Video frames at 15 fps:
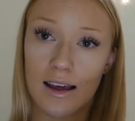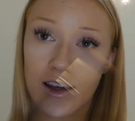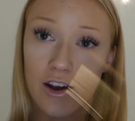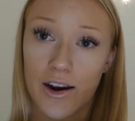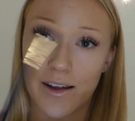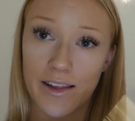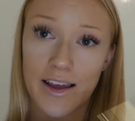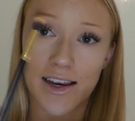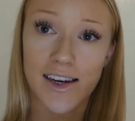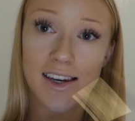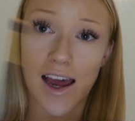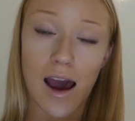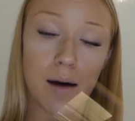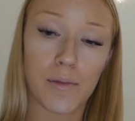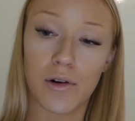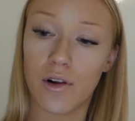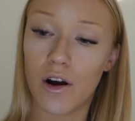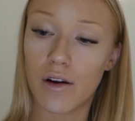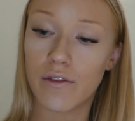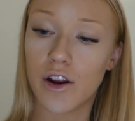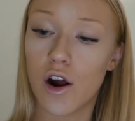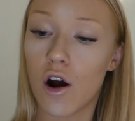Gotta like tap a
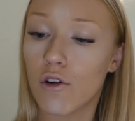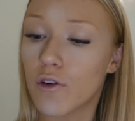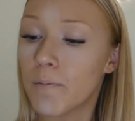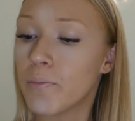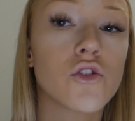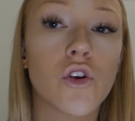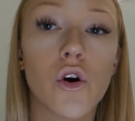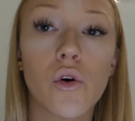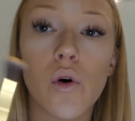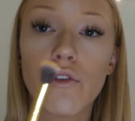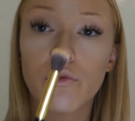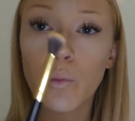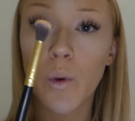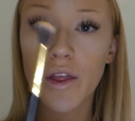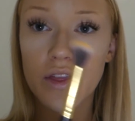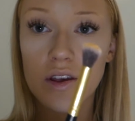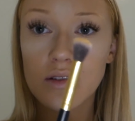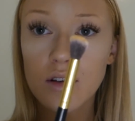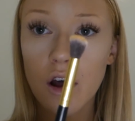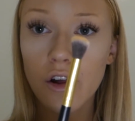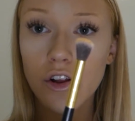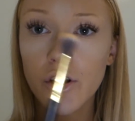lot of it off. So with
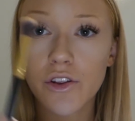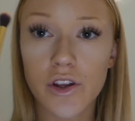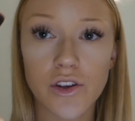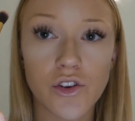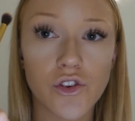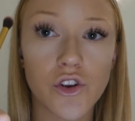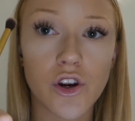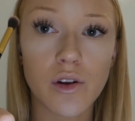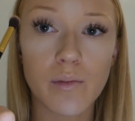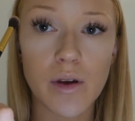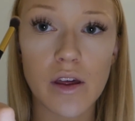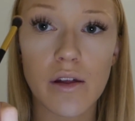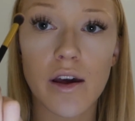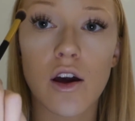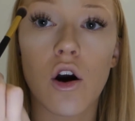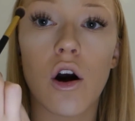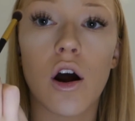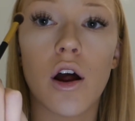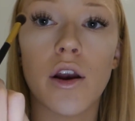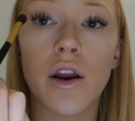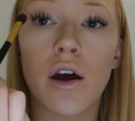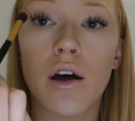this color, this is gonna be like
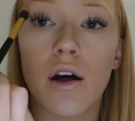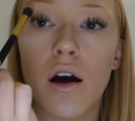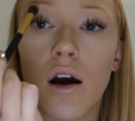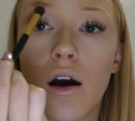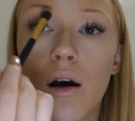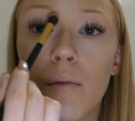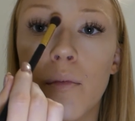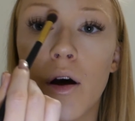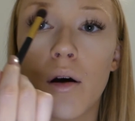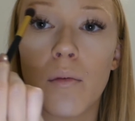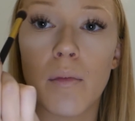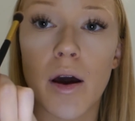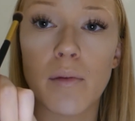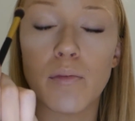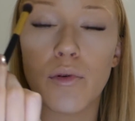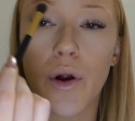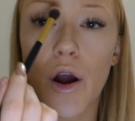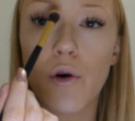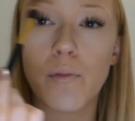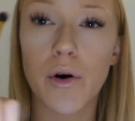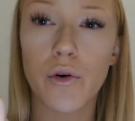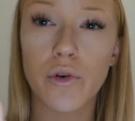on my
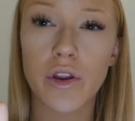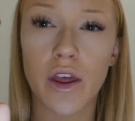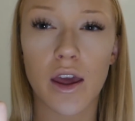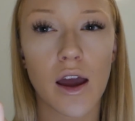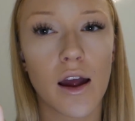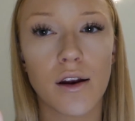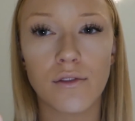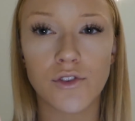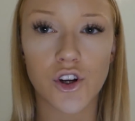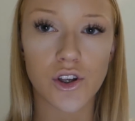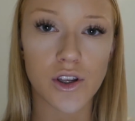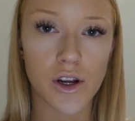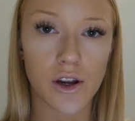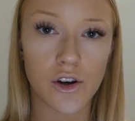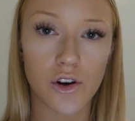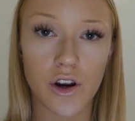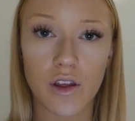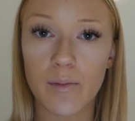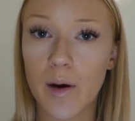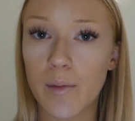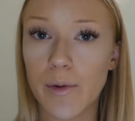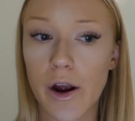brow bone, like kind of just
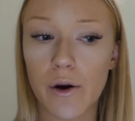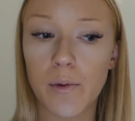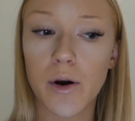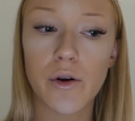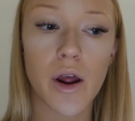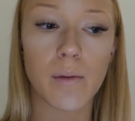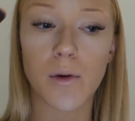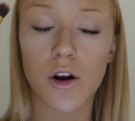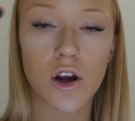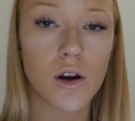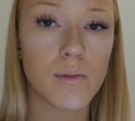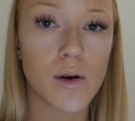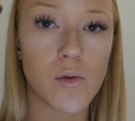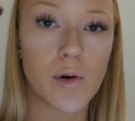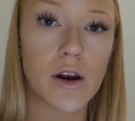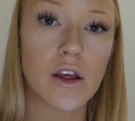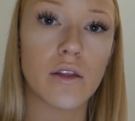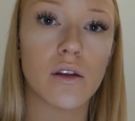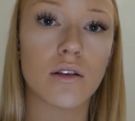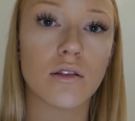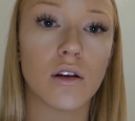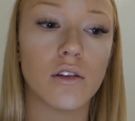underneath my brow bone. I'm not gonna be
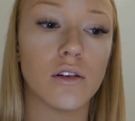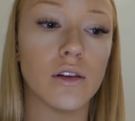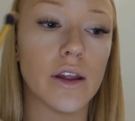putting this on the